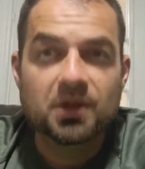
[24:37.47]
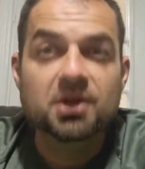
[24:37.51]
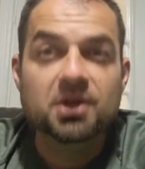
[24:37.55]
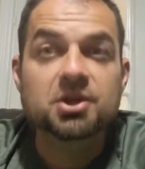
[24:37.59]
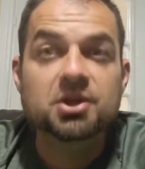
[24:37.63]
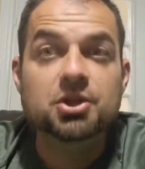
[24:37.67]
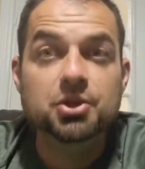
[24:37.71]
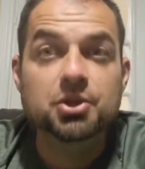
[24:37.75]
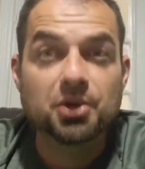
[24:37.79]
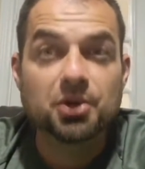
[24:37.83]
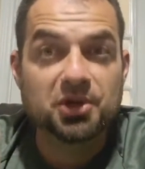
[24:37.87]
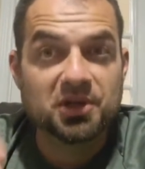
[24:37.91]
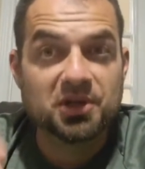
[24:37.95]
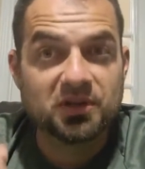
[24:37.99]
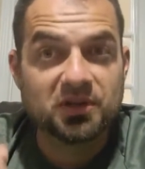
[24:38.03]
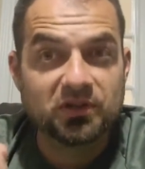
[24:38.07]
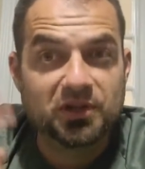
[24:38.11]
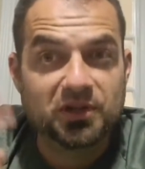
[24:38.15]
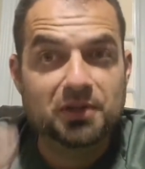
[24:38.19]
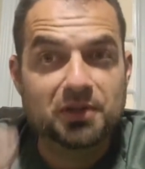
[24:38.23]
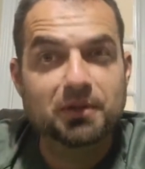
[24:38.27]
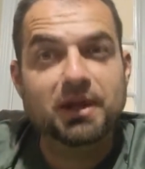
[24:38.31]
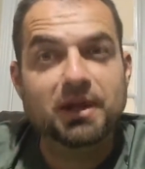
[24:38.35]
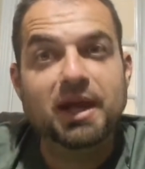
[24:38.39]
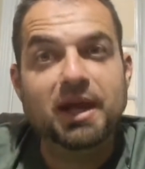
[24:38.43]
you're going to
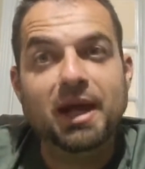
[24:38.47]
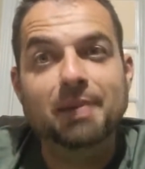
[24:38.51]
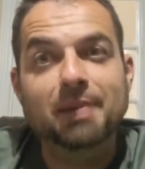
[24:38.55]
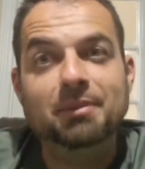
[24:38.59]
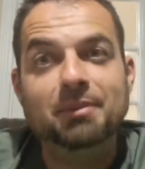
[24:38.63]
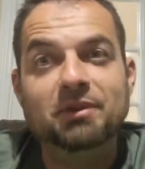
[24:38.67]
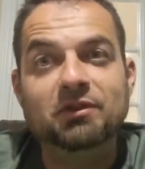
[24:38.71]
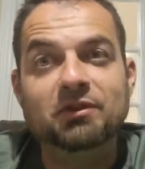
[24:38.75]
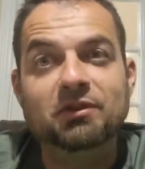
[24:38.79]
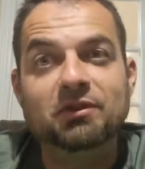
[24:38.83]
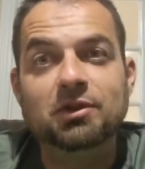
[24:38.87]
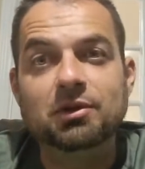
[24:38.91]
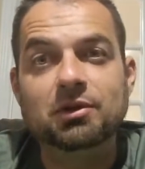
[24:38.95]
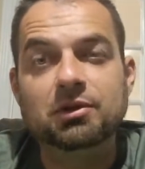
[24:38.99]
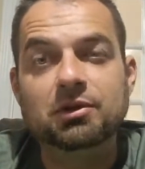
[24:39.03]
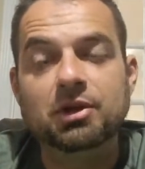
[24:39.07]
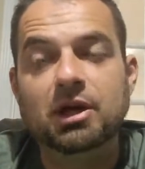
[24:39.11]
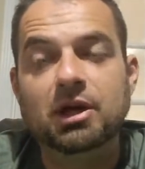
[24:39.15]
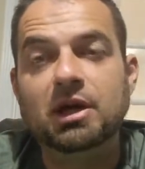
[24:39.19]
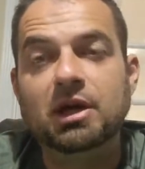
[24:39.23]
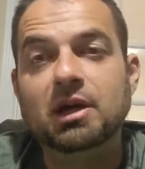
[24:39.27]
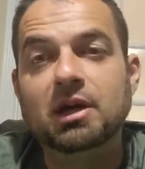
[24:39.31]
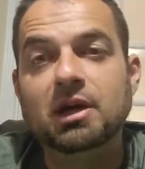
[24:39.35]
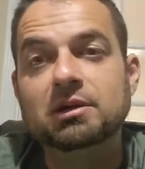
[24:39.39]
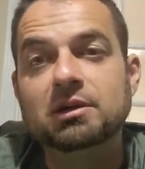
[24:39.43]
see what happens to your
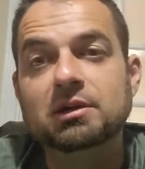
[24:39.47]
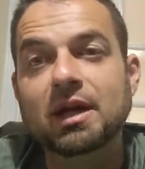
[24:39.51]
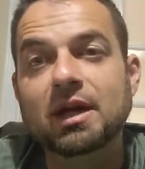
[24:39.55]
dog